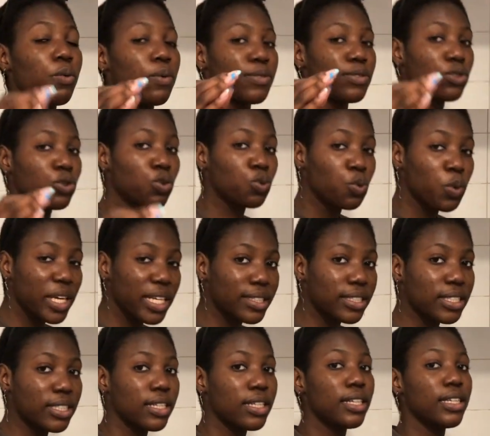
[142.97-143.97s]
with
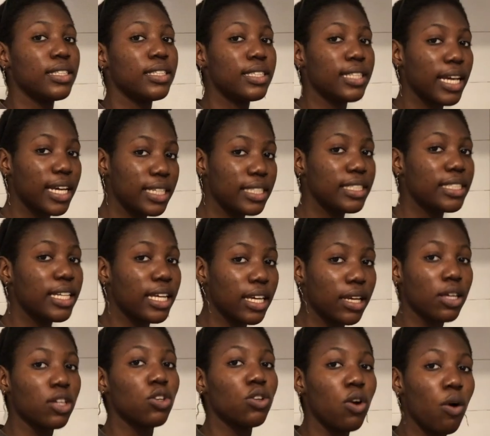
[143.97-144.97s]
sweet
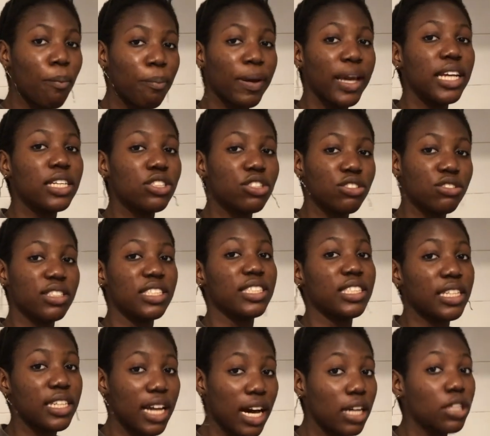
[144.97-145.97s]
tasting, you know, pastries
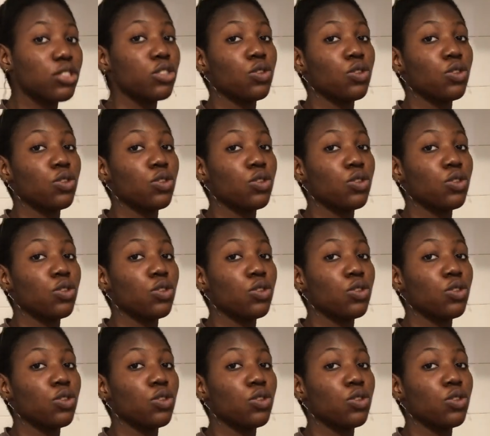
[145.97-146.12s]
and that.